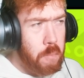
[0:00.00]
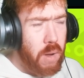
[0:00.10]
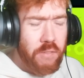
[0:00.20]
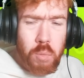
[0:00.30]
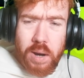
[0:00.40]

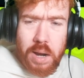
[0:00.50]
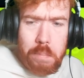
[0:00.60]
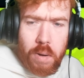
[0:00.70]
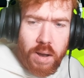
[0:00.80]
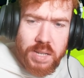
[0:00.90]
But I think we're kind
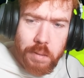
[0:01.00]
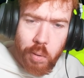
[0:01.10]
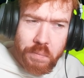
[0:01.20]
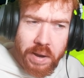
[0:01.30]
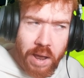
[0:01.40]
of past the
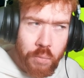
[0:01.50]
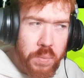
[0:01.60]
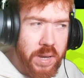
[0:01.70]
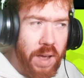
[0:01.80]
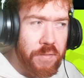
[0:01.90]
point right now where
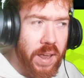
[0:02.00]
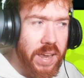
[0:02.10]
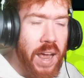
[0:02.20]
we have to like